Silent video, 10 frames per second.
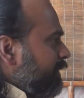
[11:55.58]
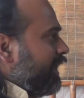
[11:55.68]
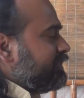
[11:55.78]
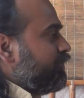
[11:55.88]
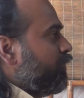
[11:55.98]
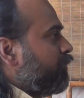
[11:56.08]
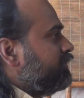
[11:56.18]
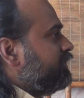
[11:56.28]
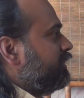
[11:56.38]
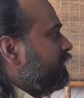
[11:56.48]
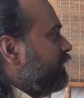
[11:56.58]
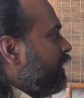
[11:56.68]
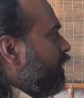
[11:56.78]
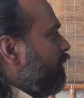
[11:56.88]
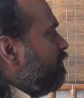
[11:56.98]
Let me ask you a
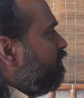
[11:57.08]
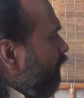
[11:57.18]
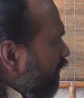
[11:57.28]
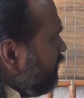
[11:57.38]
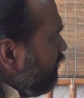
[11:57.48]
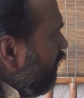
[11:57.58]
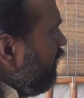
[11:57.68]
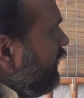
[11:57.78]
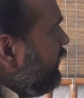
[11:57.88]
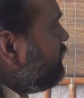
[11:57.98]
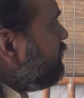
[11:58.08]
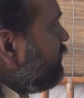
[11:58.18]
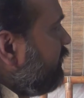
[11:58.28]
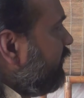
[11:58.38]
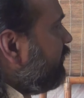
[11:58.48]
question. What knowledge
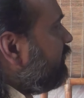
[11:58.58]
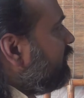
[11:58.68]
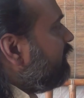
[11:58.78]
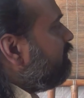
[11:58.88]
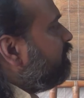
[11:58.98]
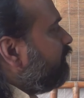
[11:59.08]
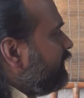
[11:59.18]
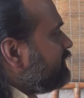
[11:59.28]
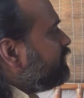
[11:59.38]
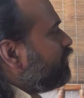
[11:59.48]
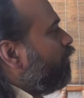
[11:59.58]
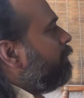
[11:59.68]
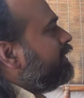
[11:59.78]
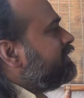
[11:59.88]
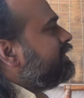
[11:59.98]
did the first
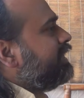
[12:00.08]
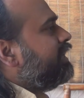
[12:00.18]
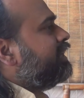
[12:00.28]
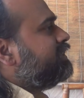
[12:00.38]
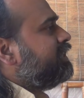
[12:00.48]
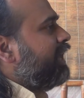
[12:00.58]
Upanishadic